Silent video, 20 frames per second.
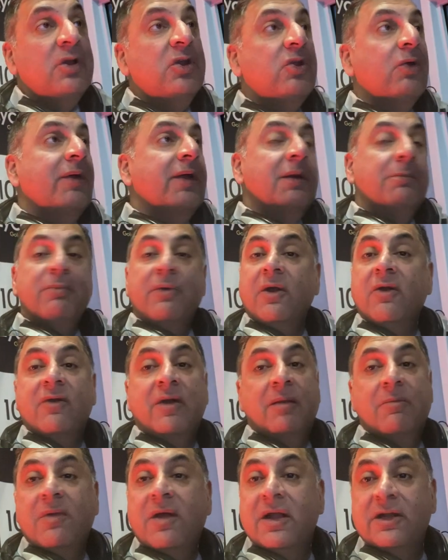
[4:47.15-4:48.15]
Doing a
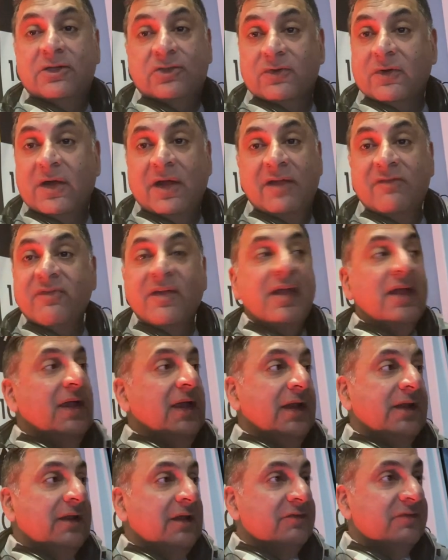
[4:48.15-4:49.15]
program like Drive,
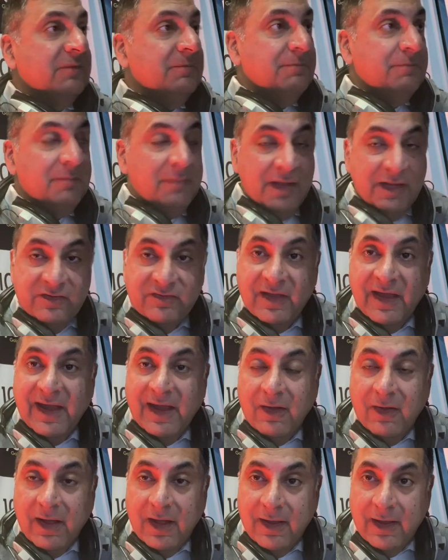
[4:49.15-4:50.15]
it doesn't matter
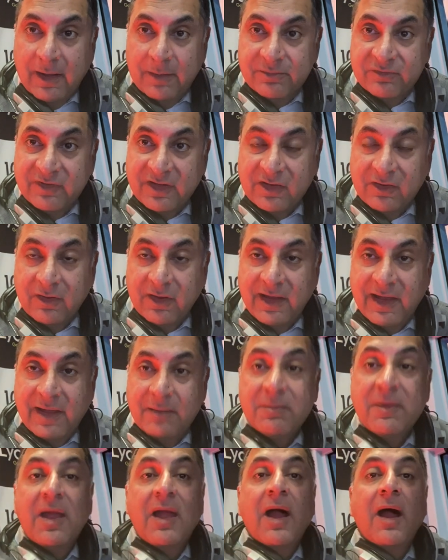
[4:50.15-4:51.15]
how upset I am.